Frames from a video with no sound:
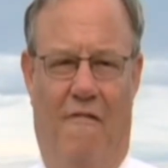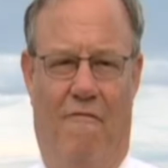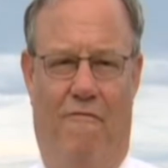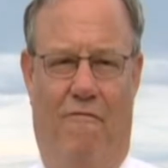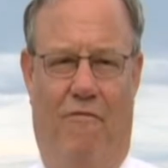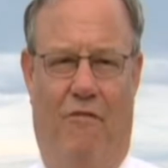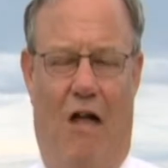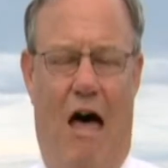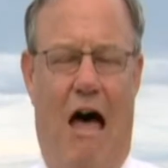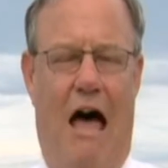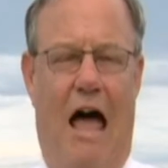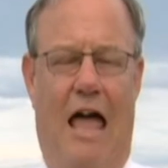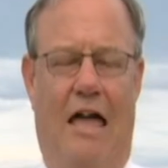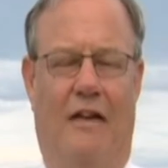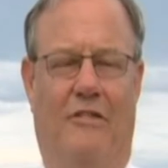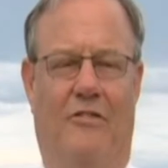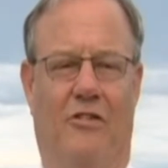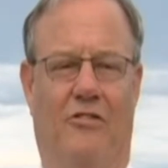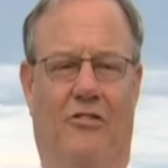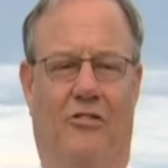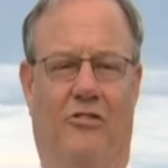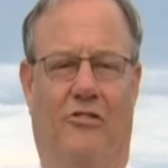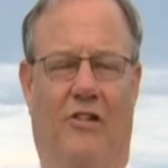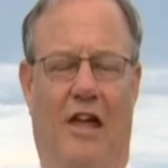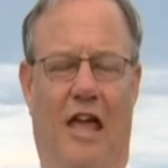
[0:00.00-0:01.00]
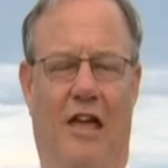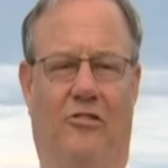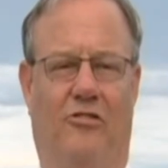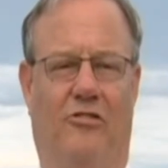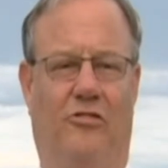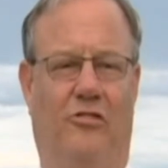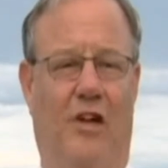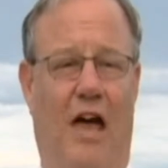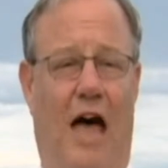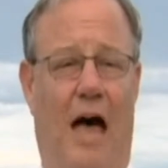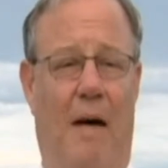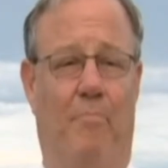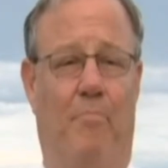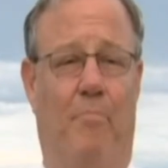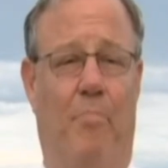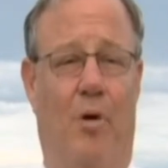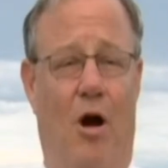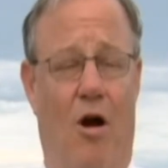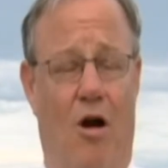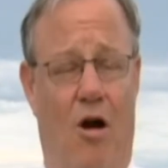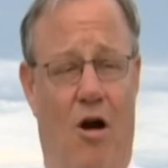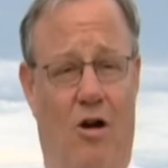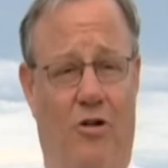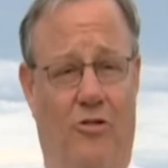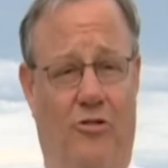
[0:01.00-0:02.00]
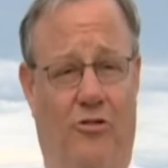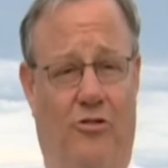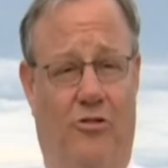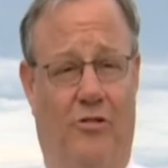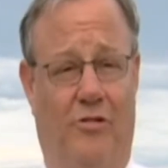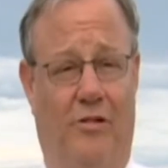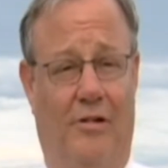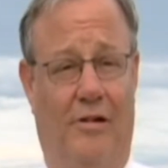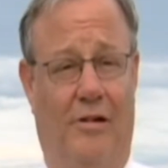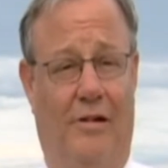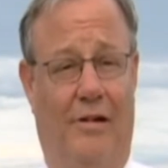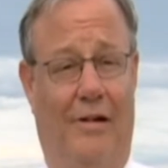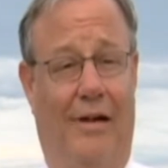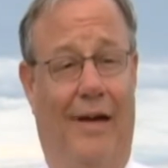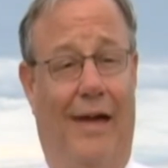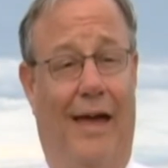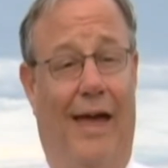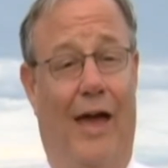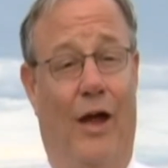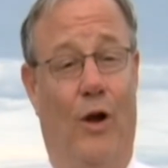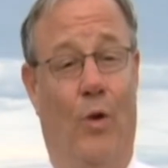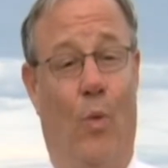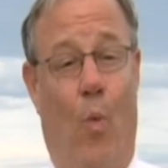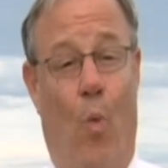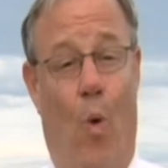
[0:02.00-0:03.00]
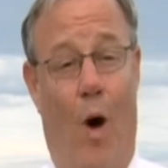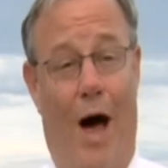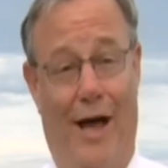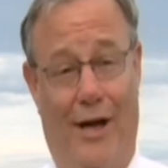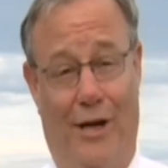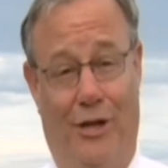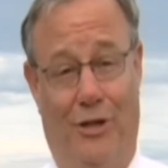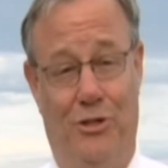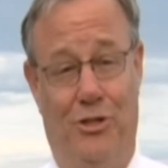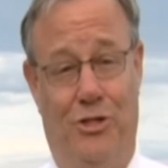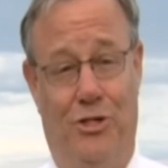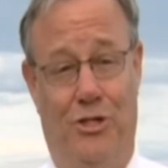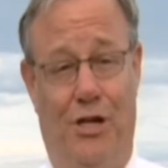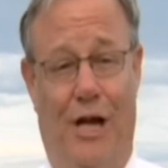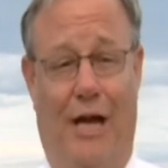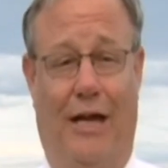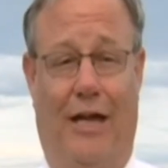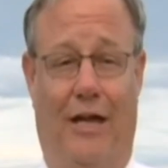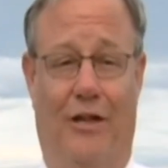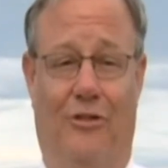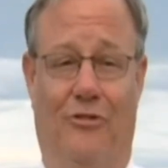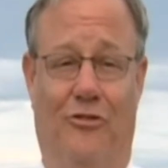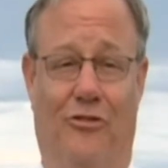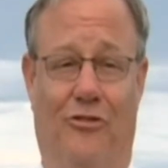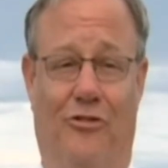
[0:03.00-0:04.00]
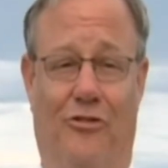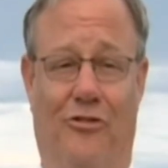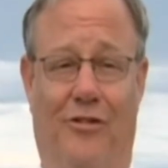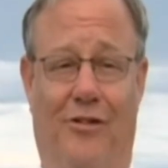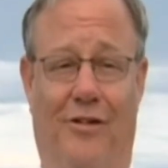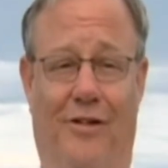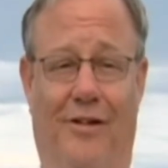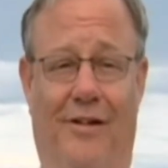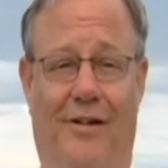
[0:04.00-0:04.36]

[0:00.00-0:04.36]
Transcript: flying the state's top birds and wild chickens.